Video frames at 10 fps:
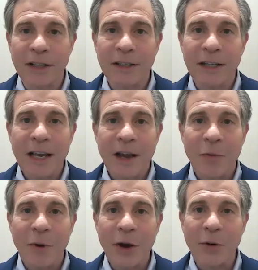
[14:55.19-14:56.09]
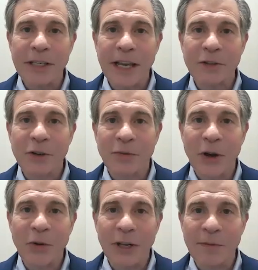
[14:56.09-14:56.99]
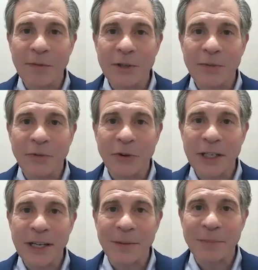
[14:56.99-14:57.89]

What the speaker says: And we always answer the phone and give you some free